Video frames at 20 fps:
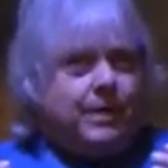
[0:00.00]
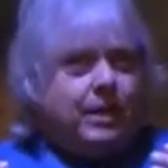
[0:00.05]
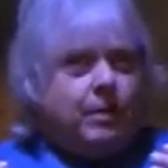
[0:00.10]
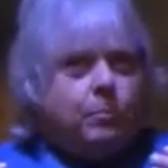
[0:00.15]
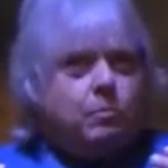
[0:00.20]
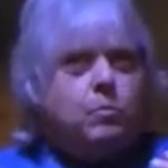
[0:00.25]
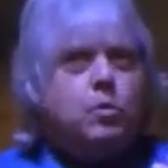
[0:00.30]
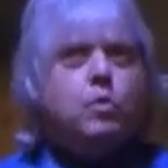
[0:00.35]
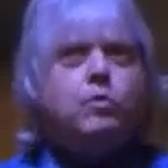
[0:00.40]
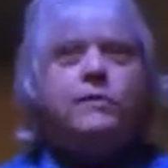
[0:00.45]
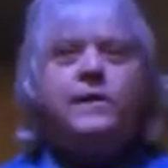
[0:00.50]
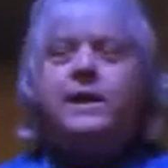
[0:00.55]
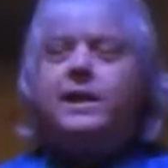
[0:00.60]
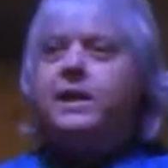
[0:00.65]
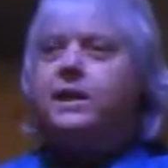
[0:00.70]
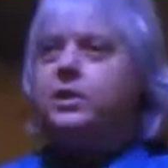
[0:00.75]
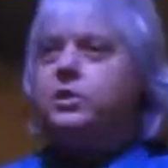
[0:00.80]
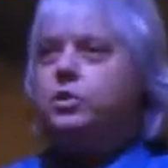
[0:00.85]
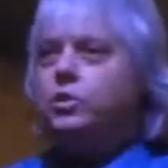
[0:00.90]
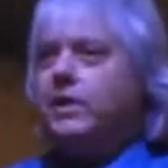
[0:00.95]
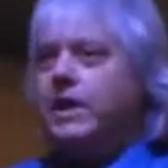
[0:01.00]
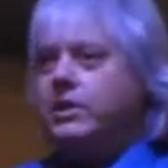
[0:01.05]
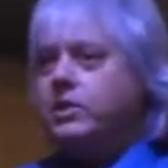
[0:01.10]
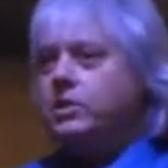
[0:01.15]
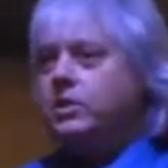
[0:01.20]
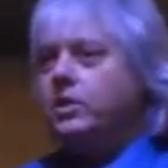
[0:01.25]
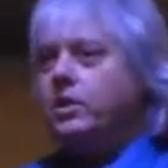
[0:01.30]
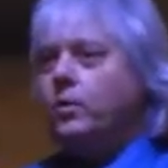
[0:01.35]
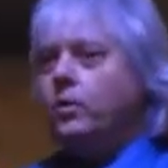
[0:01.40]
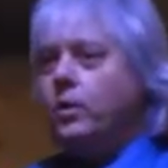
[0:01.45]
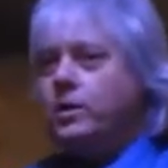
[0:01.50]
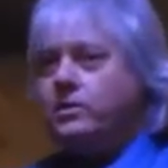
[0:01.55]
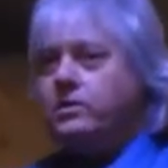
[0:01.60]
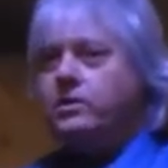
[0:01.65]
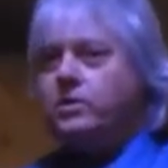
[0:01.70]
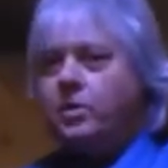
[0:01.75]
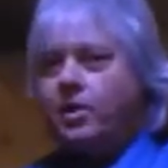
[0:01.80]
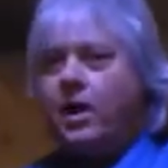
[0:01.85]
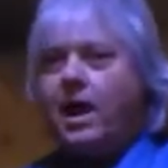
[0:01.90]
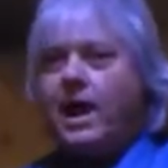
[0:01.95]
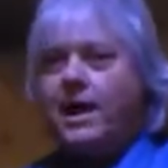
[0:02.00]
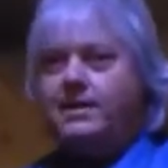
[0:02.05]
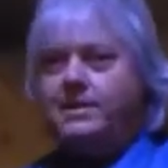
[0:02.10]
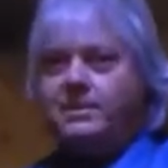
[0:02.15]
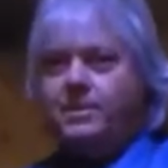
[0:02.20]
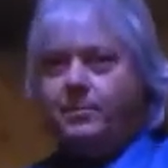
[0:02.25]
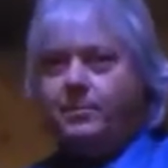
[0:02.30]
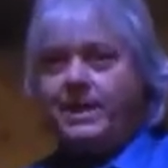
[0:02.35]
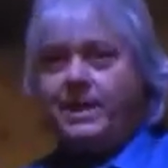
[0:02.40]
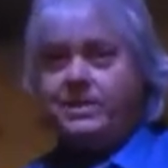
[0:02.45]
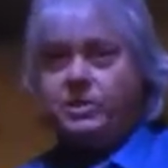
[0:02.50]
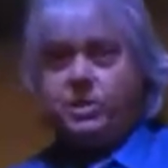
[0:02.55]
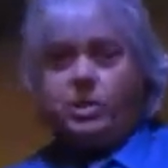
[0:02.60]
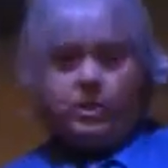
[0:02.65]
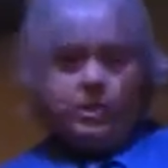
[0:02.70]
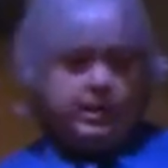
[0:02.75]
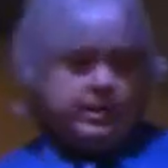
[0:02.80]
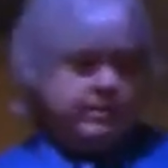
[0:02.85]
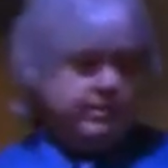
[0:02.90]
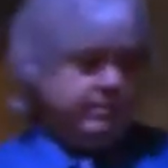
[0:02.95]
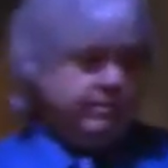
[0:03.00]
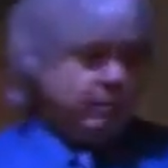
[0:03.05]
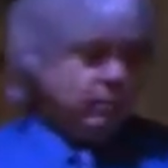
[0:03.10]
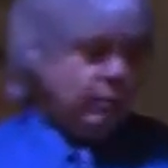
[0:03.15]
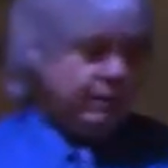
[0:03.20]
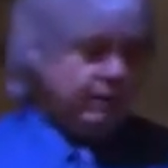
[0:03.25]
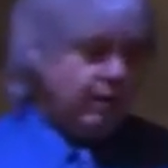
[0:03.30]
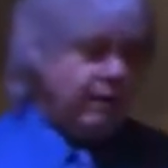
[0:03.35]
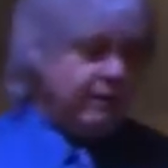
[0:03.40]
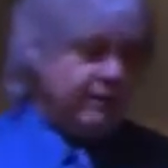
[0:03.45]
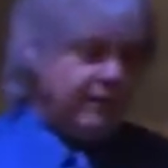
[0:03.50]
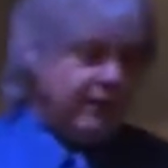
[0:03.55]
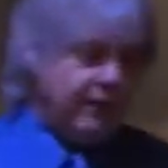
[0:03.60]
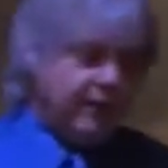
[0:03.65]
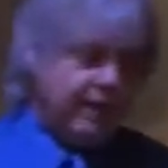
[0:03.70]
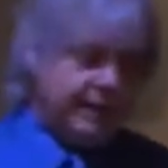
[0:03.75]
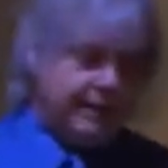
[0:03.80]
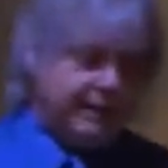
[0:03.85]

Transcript: moving in a direction that wasn't your highest and best good? We've all felt like